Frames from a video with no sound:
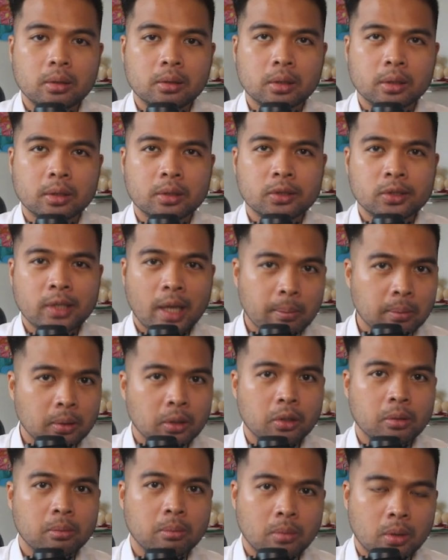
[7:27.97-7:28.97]
or
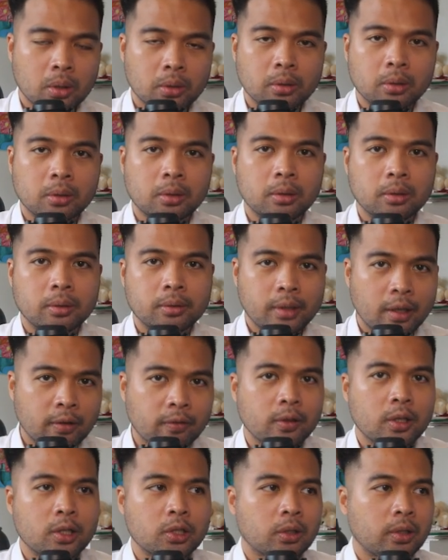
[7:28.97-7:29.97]
Tabular Model
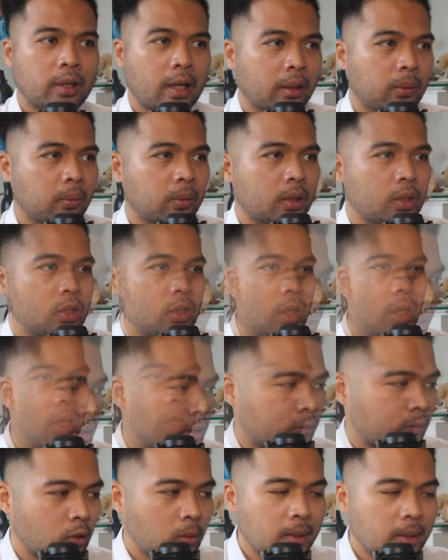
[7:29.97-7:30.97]
Definition Language
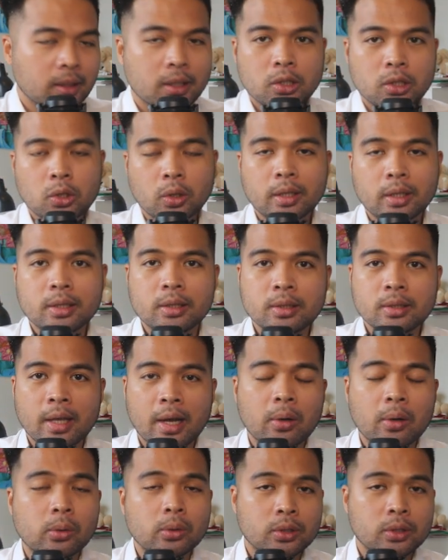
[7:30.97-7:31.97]
is a format that you can
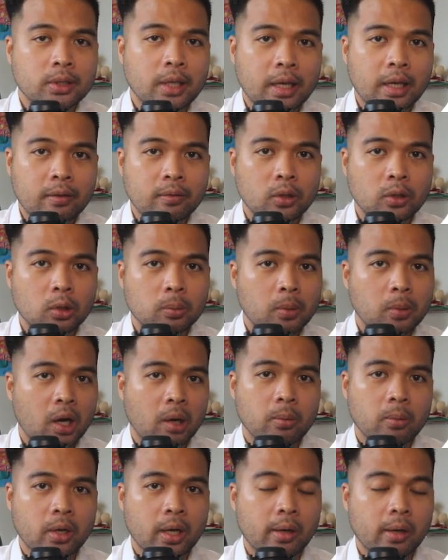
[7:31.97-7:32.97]
now save your
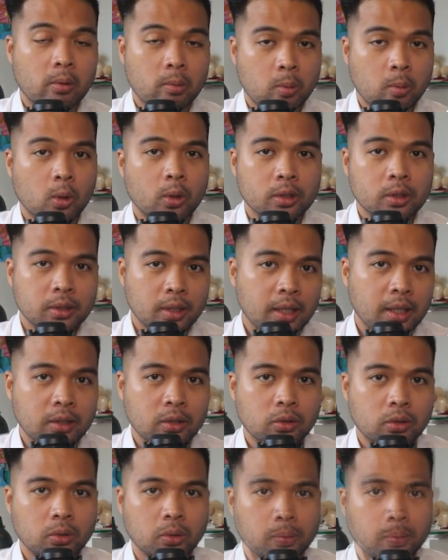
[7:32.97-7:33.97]
Power BI reports
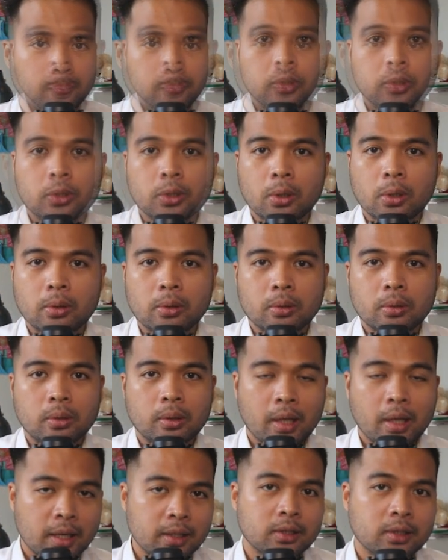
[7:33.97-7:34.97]
into. So
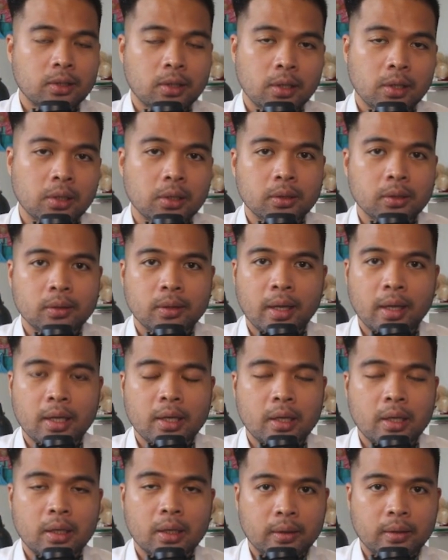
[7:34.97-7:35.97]
last year,
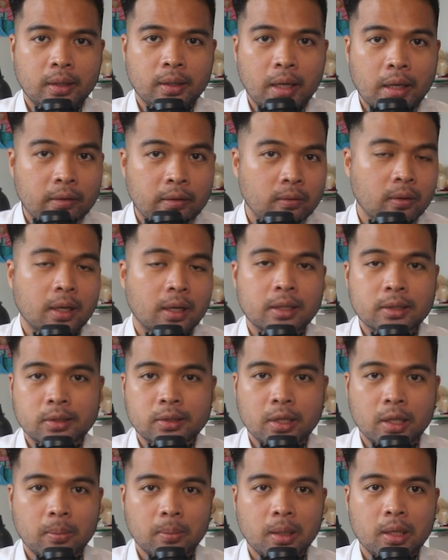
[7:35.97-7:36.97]
they gave
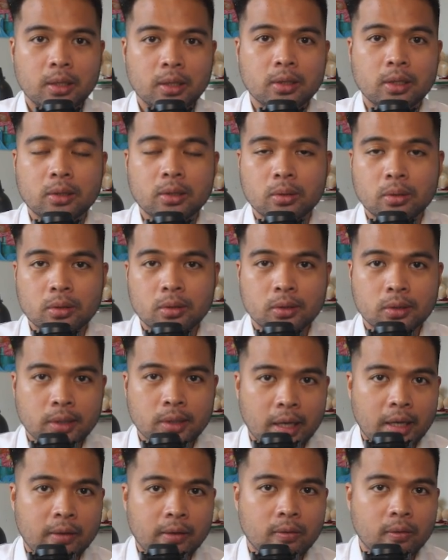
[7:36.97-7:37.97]
us the ability to
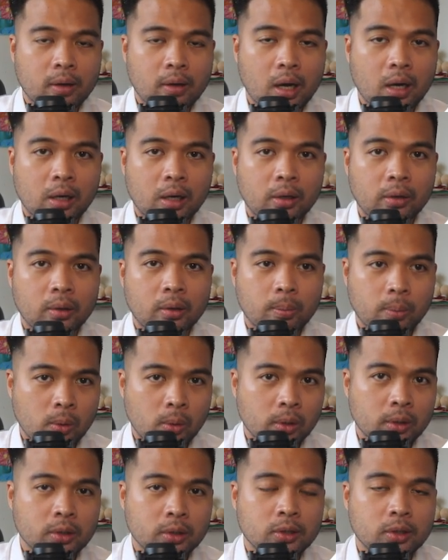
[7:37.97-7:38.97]
save our
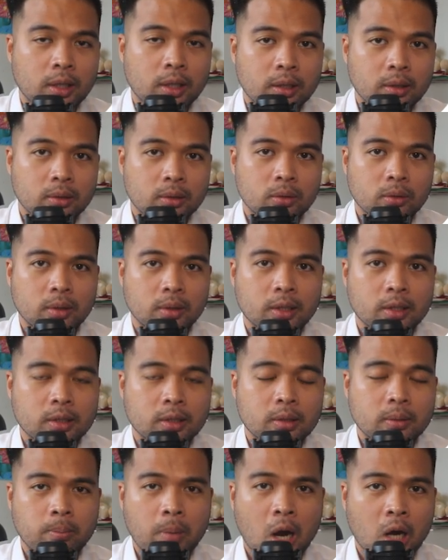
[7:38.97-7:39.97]
reports into
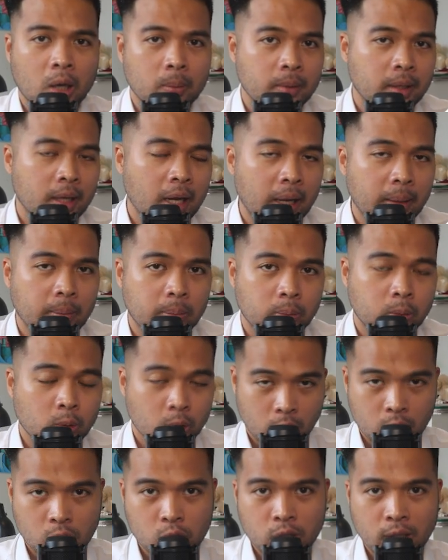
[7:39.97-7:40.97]
this Power BI
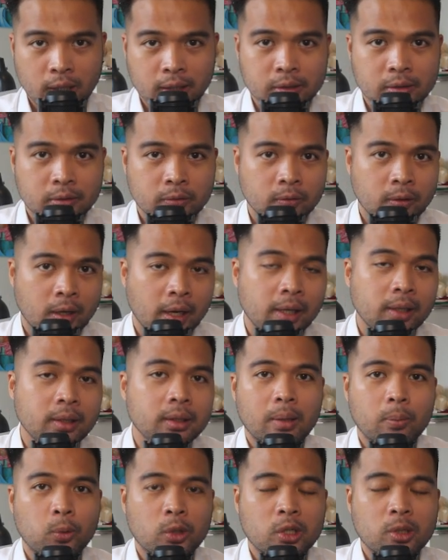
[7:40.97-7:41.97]
project
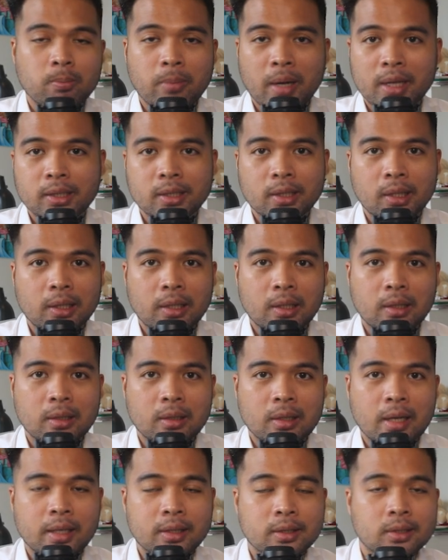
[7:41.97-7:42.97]
file, which basically
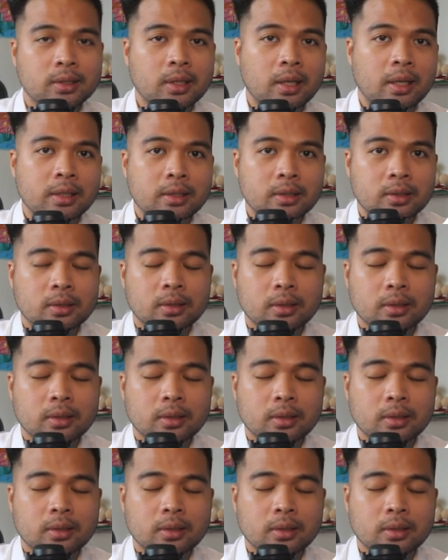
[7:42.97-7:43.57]
lets us,